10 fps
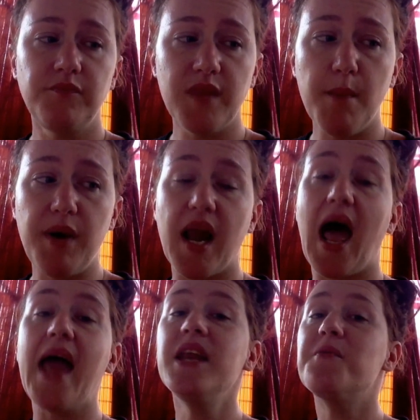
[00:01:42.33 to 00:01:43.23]
But
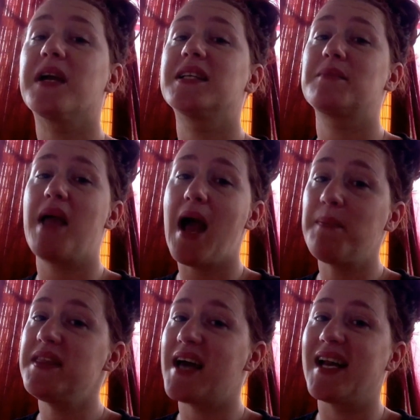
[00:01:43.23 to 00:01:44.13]
anyways, I'm happy
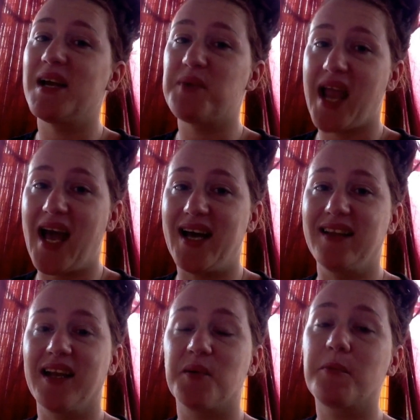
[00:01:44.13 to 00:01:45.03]
that we had
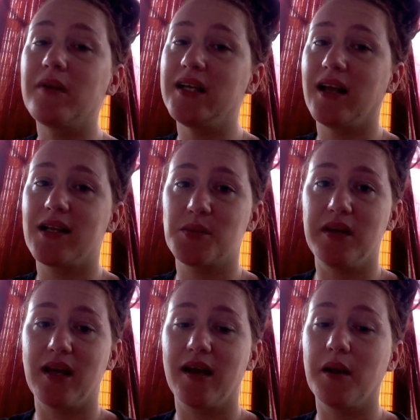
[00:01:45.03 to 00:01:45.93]
like a really nice
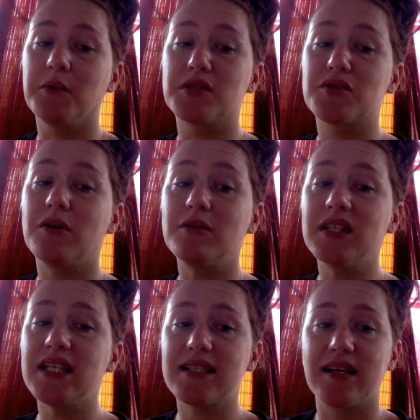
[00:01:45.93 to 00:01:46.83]
weekend. It was
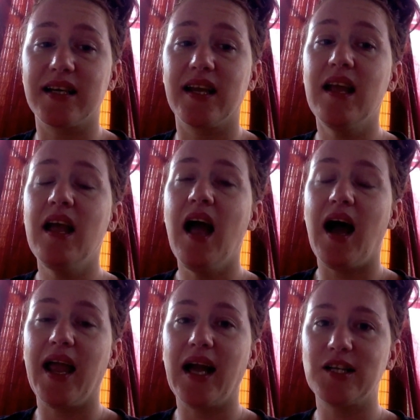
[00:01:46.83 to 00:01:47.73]
totally sunny.
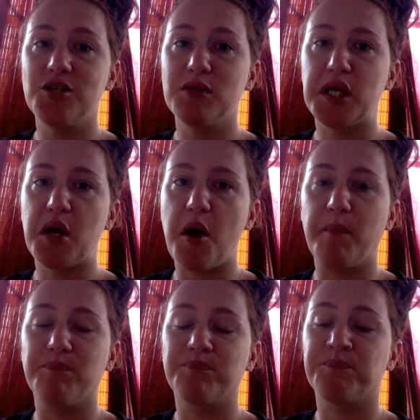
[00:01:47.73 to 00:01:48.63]
I actually
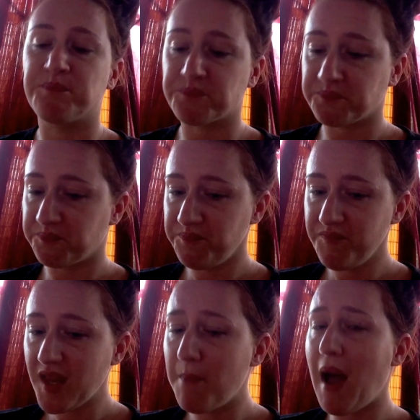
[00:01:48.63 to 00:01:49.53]
um
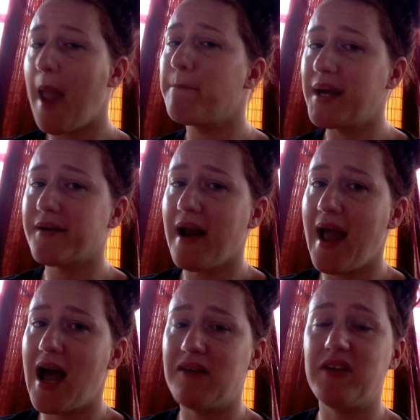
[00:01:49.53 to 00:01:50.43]
my better
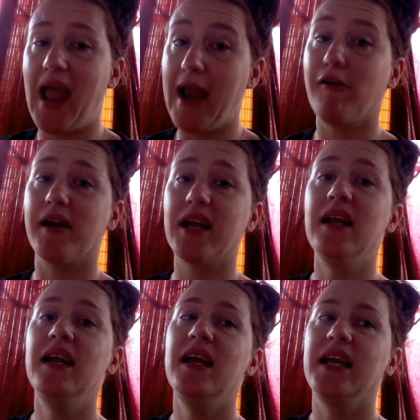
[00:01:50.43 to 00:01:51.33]
half, Eric,
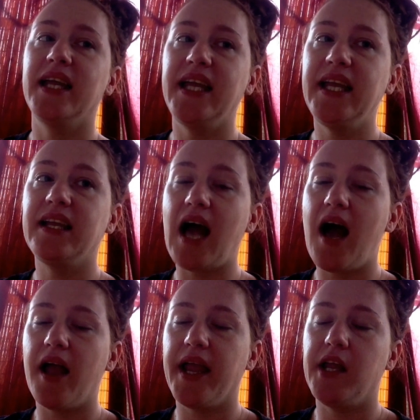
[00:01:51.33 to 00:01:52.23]
he got
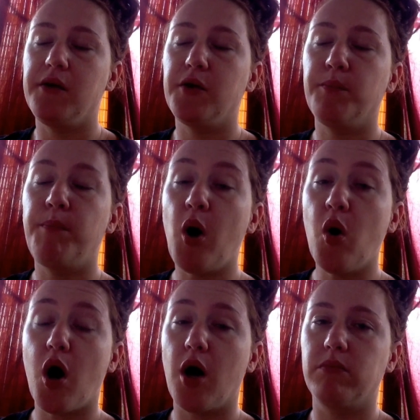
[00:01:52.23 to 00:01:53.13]
a Bo
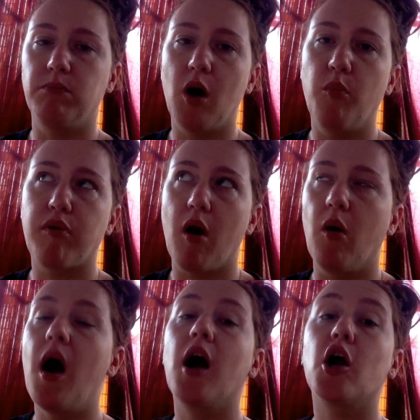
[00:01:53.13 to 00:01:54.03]
uh, GoPro,
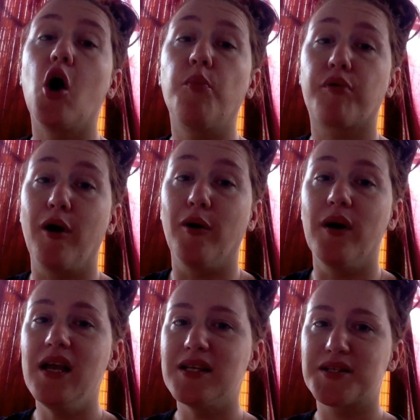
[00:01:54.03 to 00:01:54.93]
a GoPro.
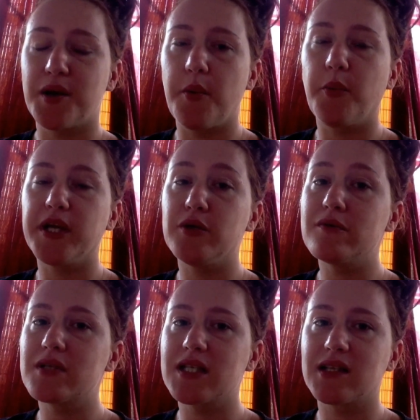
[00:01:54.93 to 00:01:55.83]
So we
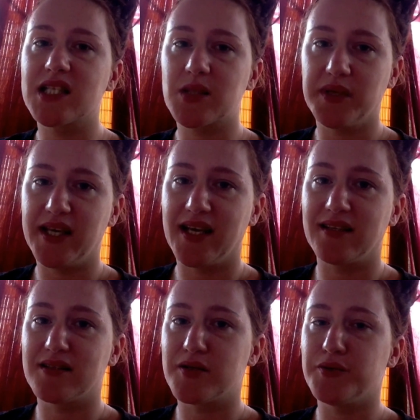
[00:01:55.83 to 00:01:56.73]
used it this
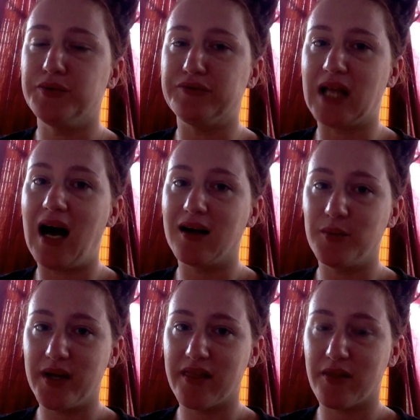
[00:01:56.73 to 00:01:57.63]
weekend to vlog
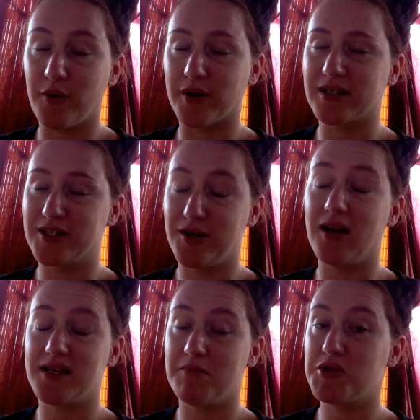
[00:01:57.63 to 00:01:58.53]
with, or to
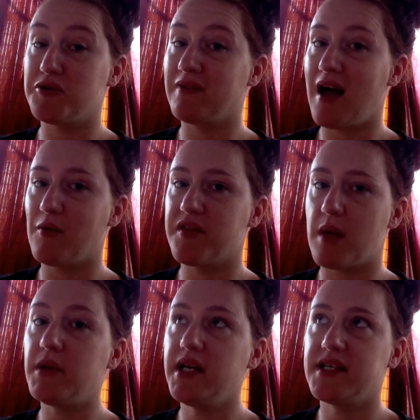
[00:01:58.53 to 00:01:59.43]
attempt to vlog with. I'm
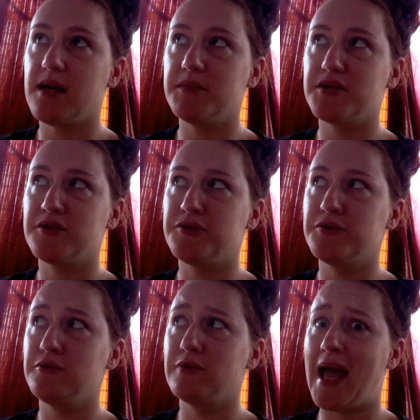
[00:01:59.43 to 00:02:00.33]
gonna attempt
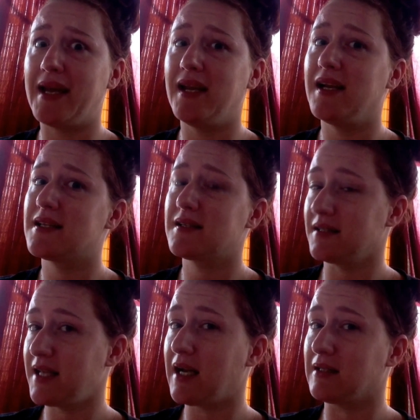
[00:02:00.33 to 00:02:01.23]
to edit, and it's gonna
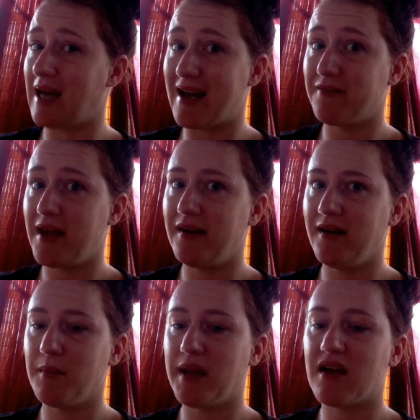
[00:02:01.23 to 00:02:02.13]
take a lot of
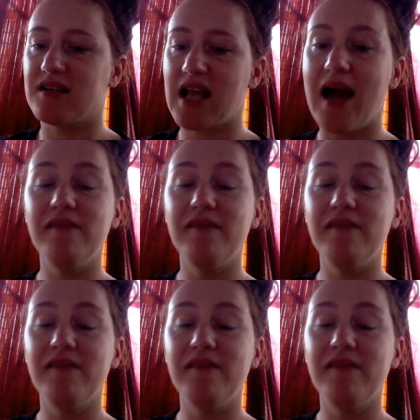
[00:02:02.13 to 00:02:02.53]
editing because I've